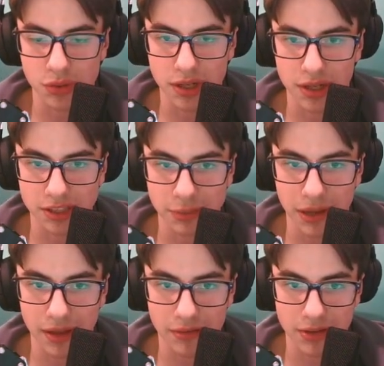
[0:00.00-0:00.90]
you can expect
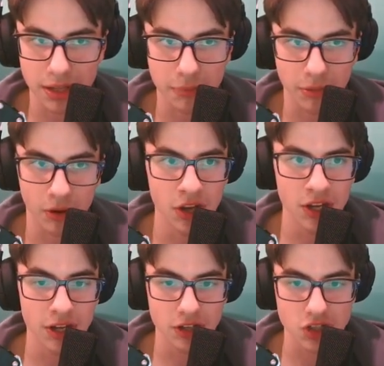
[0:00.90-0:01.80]
that really, but
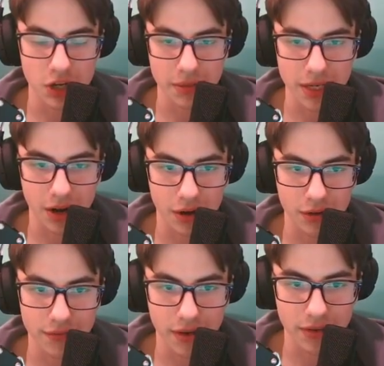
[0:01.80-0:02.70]
Germany are a
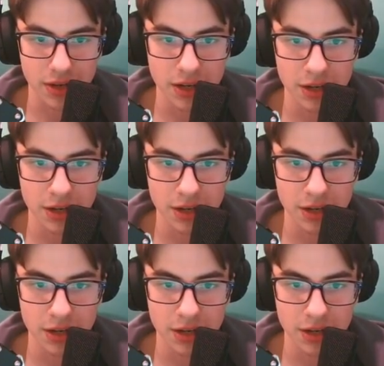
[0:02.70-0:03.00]
very